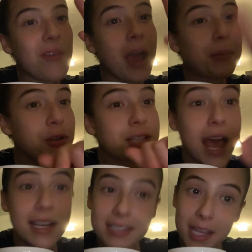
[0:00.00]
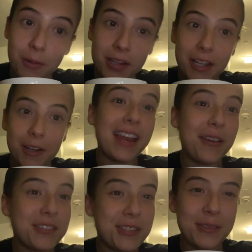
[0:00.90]
I'm going to end day one here, and I
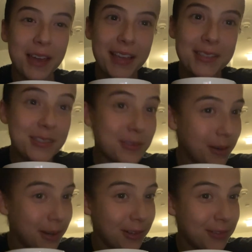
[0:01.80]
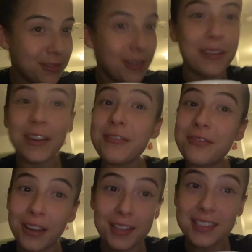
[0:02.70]
will see you guys tomorrow for a very
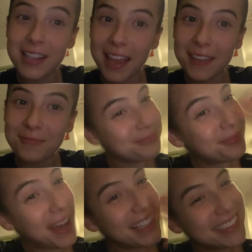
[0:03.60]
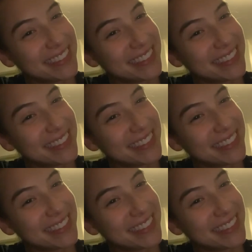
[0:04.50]
fun day. Bye.